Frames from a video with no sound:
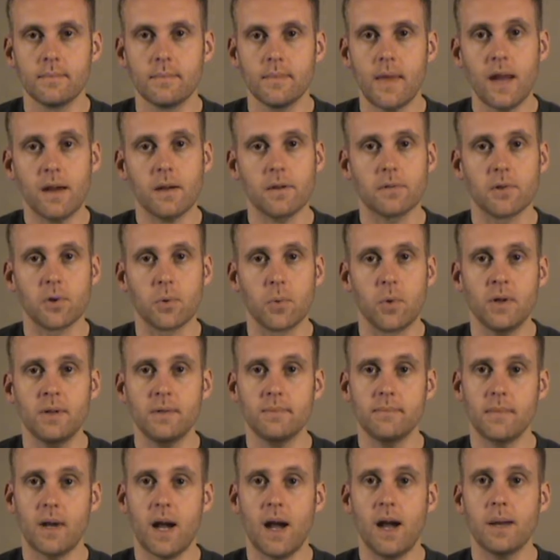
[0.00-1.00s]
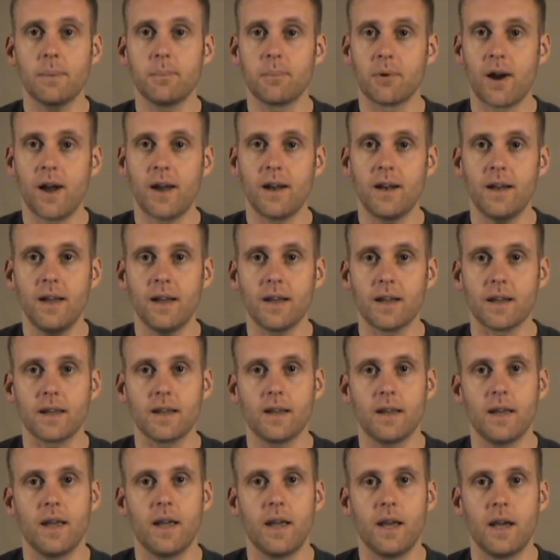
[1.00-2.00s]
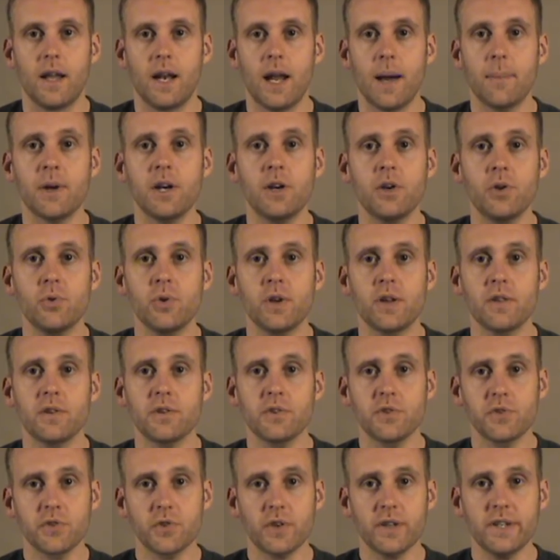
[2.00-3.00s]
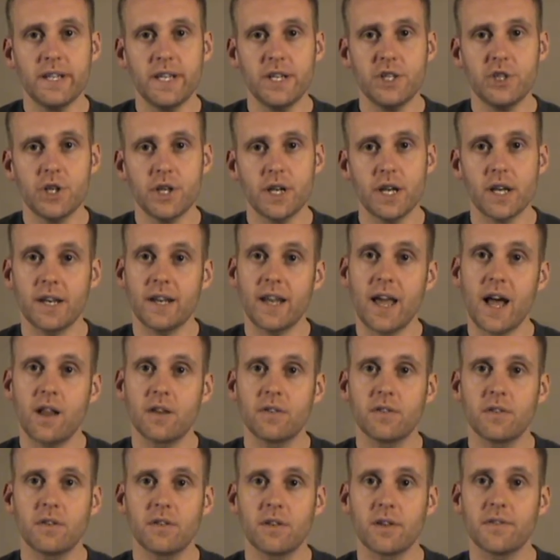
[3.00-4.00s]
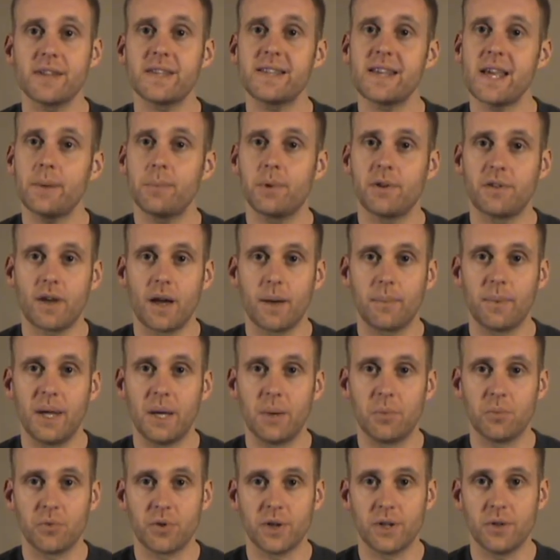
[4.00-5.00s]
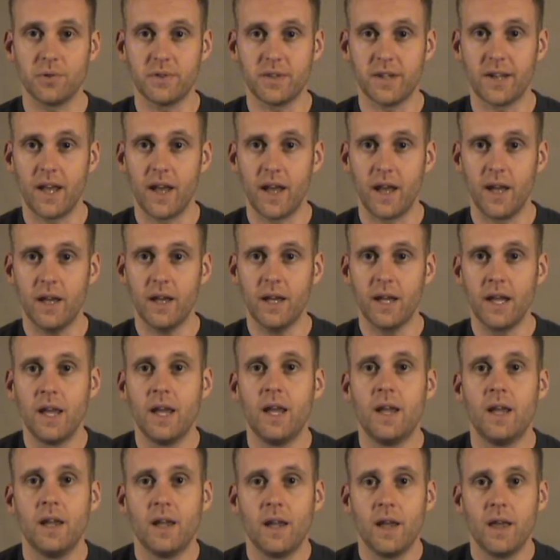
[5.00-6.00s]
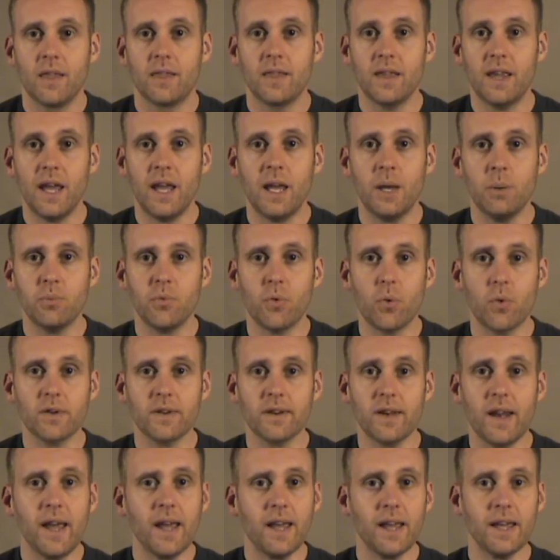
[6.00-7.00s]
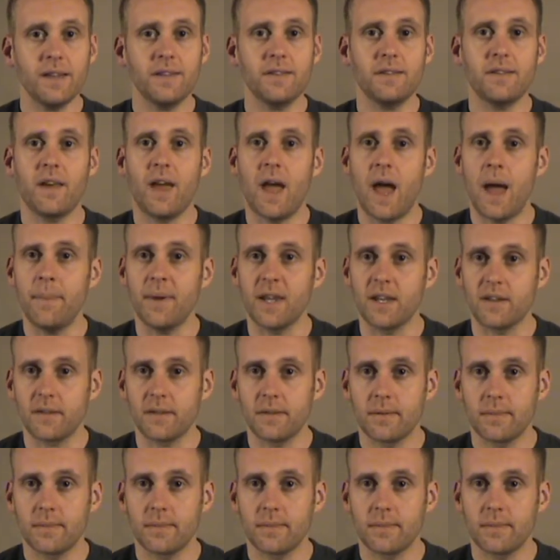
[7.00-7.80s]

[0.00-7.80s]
Hey everyone, I'm Brian Henk, and I'm going to do another strategic analysis of a tabletop game for you today. The game for today is Kemet.